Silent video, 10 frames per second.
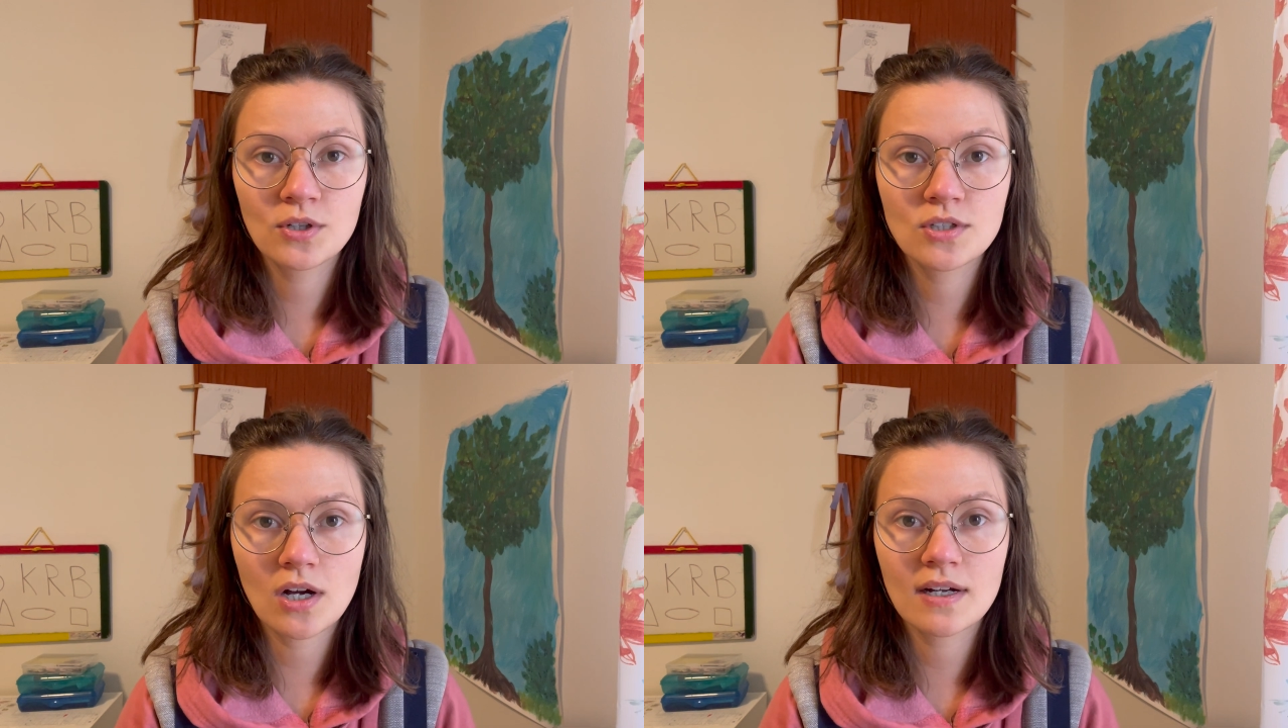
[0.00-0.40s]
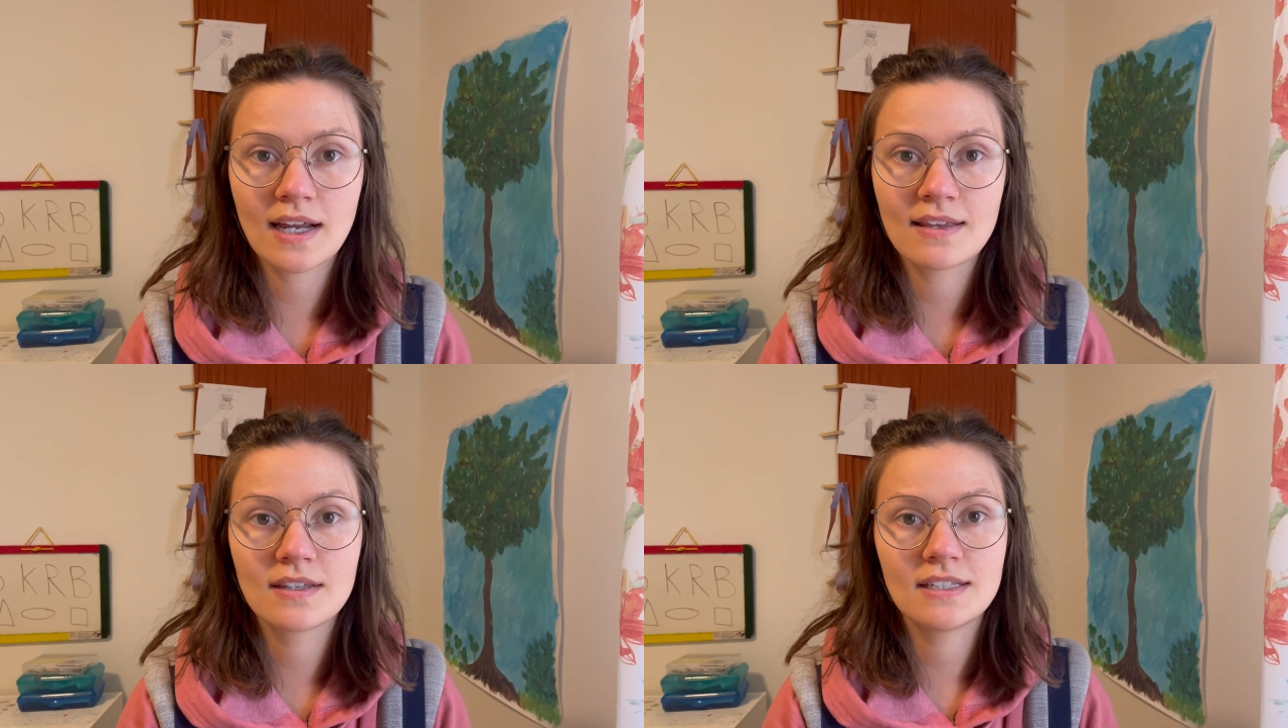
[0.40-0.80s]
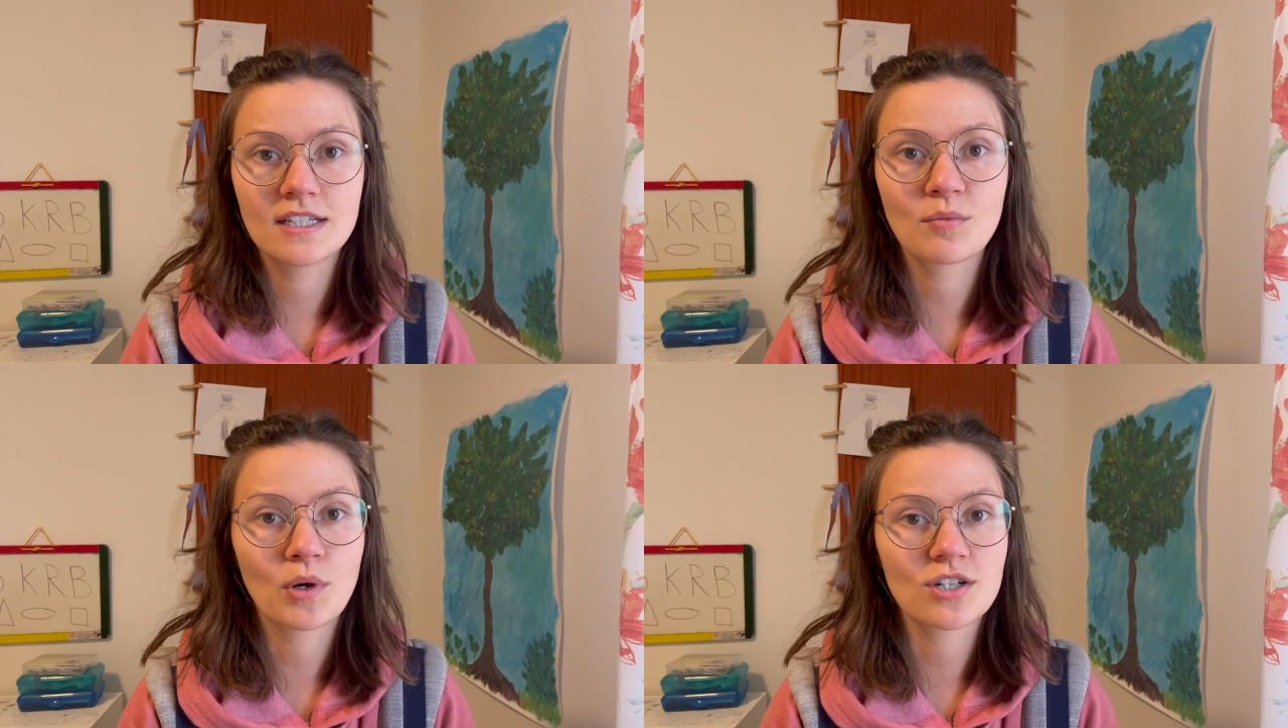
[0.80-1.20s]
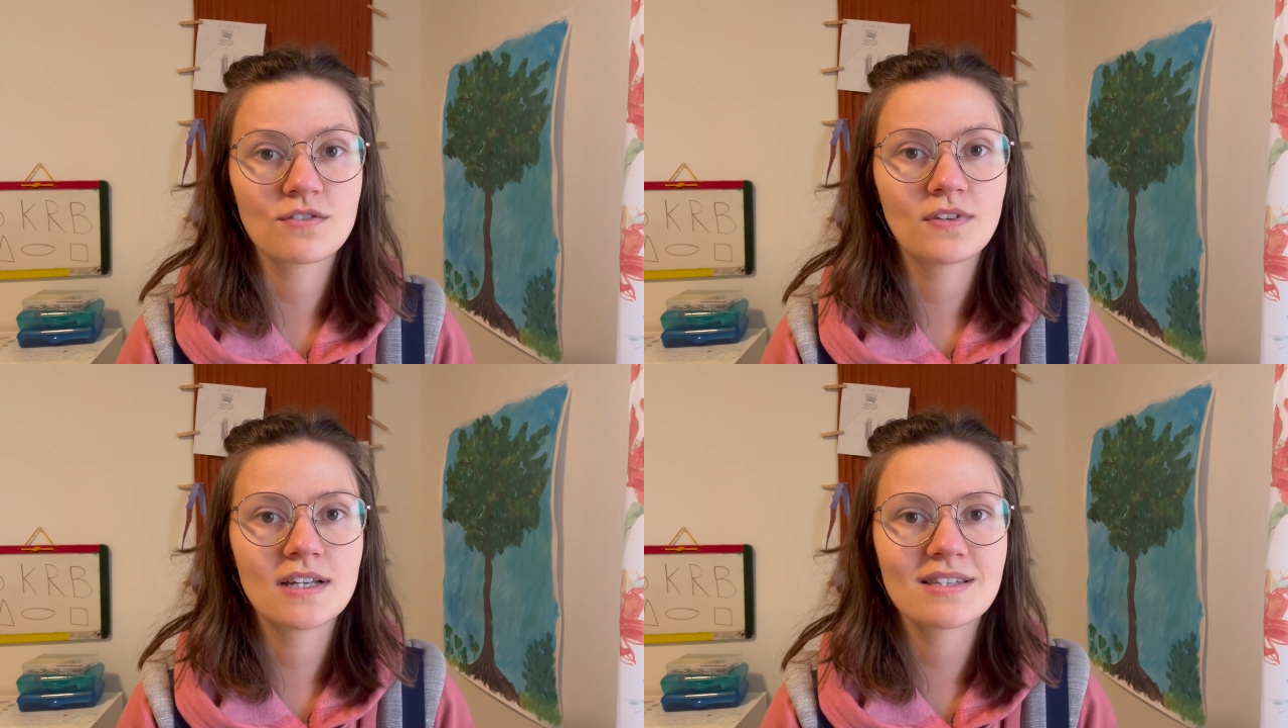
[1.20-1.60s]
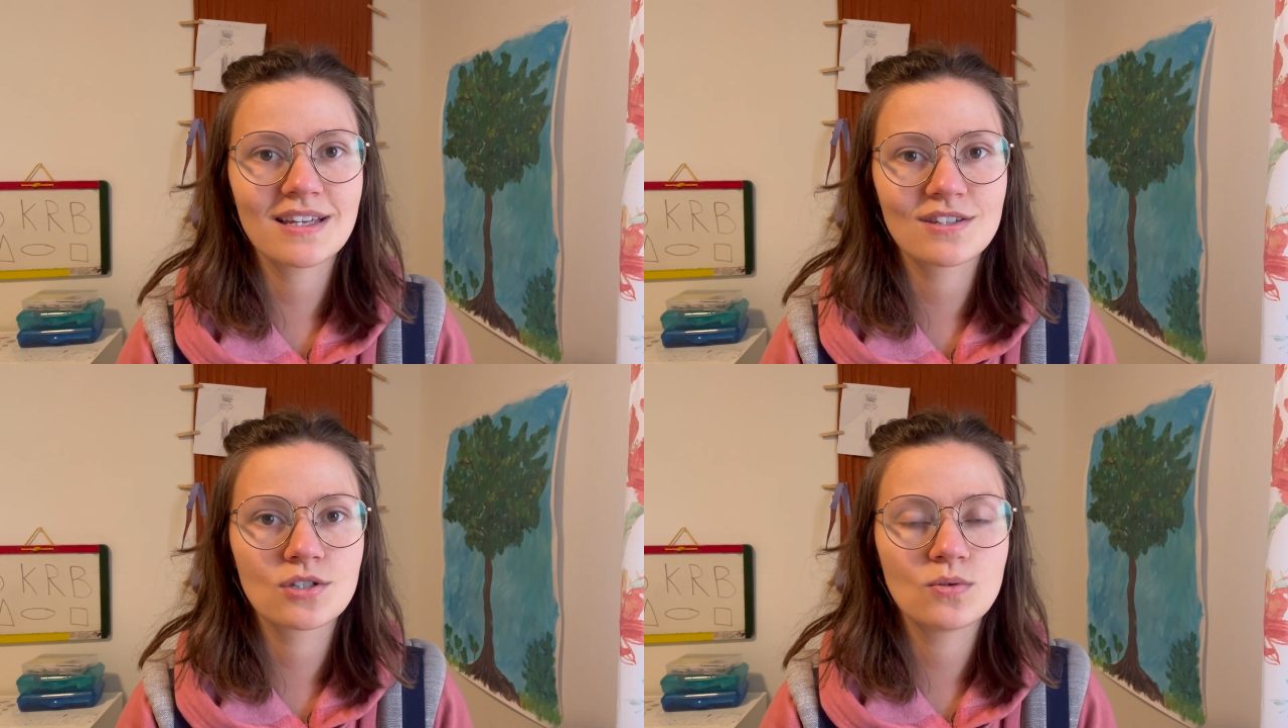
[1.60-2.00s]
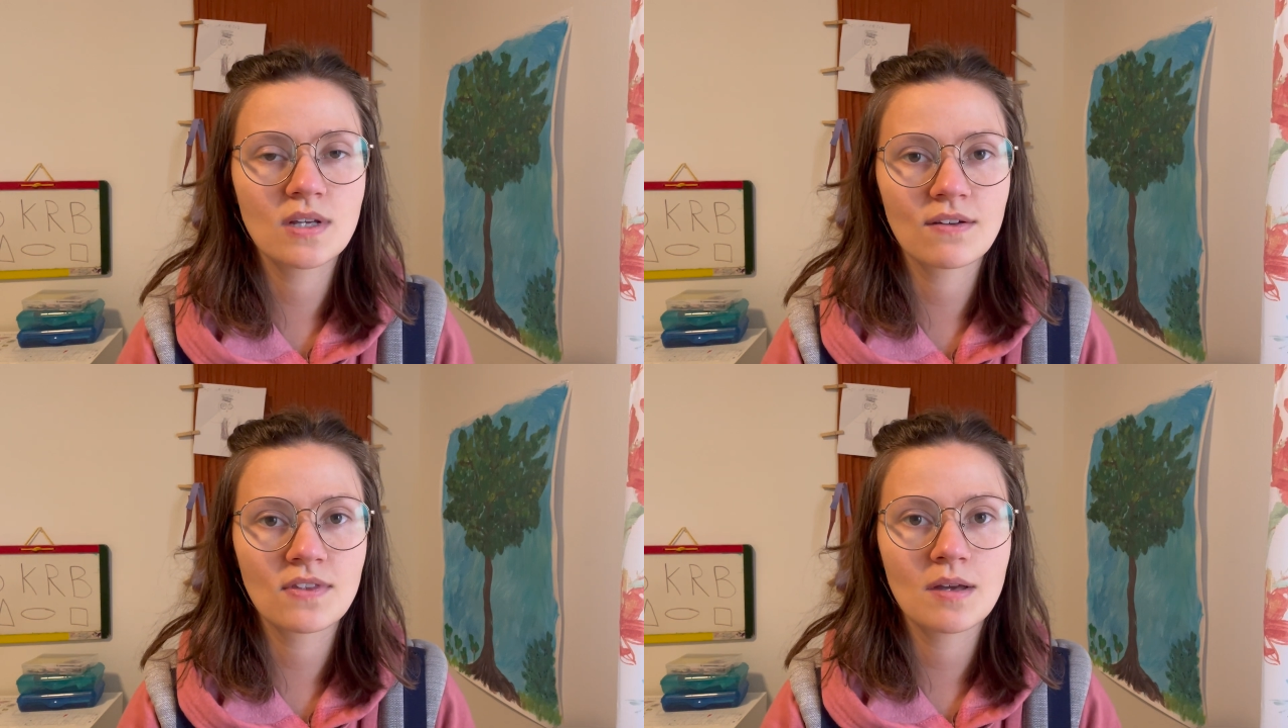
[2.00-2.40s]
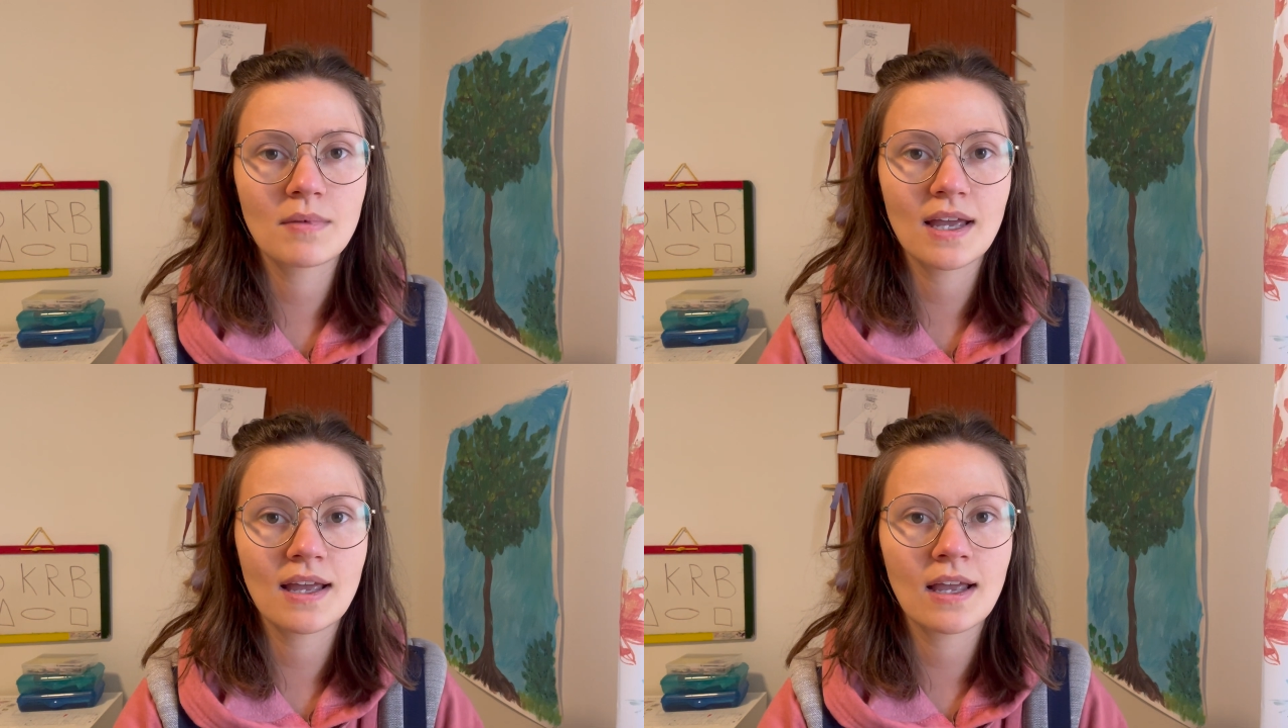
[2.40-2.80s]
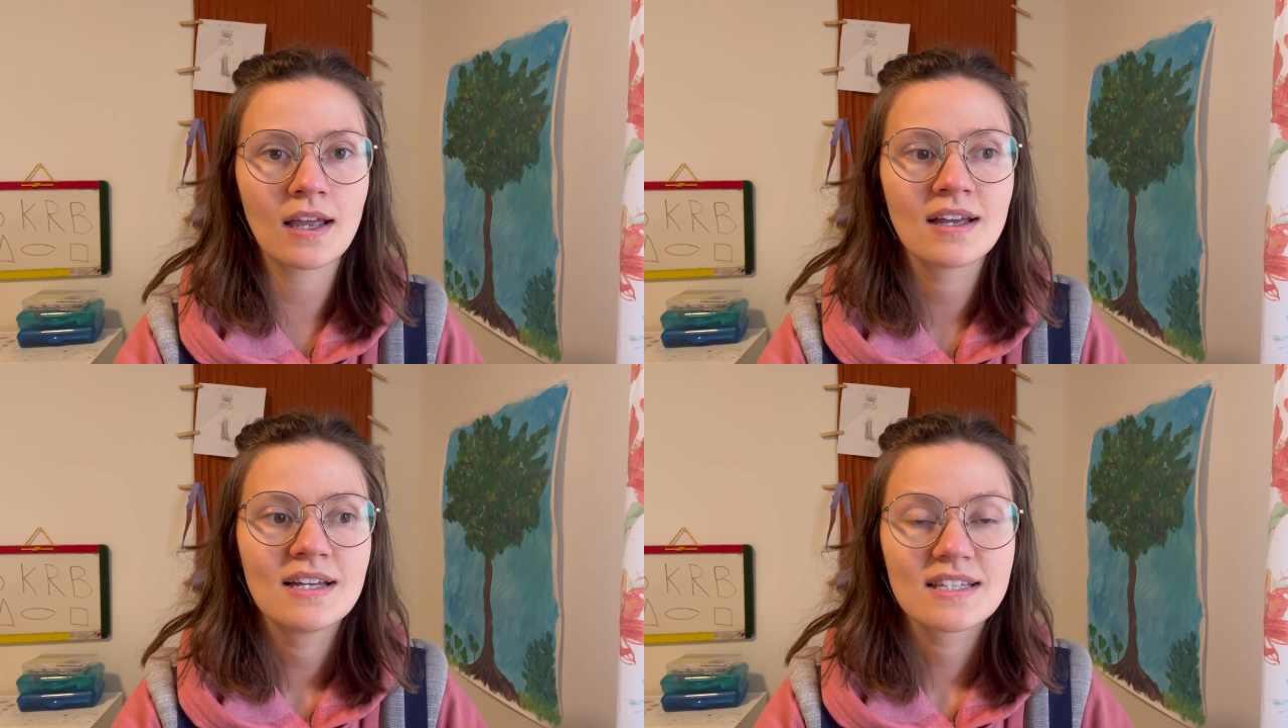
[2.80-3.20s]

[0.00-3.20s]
dog in the decompression phase is to give them a